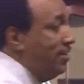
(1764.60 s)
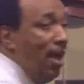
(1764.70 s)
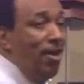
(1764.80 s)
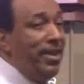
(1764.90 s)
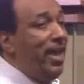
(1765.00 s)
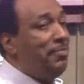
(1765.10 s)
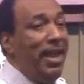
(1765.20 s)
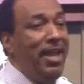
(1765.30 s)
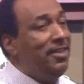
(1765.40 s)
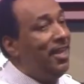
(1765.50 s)
No, Ab,
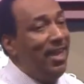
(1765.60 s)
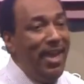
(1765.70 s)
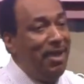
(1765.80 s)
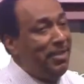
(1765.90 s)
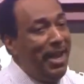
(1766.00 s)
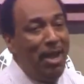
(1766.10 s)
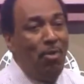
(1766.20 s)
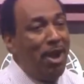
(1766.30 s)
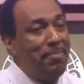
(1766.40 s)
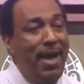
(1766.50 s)
that ain't, Ab, that ain't
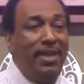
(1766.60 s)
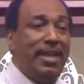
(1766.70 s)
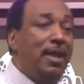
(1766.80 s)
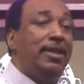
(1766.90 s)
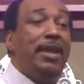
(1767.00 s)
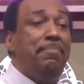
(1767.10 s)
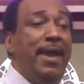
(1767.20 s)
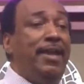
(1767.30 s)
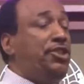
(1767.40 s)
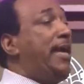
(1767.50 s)
gonna work. My, got,
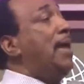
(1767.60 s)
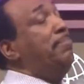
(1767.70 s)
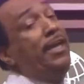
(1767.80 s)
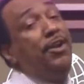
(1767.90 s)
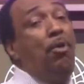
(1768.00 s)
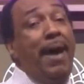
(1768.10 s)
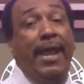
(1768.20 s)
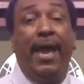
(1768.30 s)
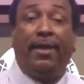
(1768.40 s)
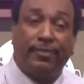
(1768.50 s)
amen. She got me and
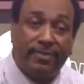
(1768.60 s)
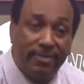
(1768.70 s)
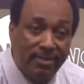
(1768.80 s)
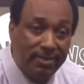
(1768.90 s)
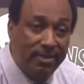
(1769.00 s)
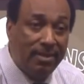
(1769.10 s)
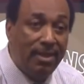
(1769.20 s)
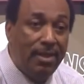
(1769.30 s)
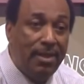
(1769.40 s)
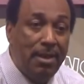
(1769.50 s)
nobody else.
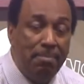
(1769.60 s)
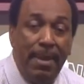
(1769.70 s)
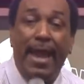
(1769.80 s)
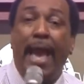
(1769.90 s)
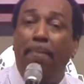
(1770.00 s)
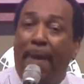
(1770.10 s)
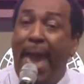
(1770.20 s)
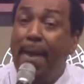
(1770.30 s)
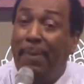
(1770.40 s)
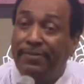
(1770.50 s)
Man, I got
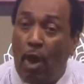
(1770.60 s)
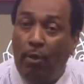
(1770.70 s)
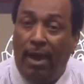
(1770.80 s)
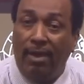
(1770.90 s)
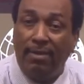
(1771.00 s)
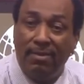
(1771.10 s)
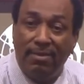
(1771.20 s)
papers on her.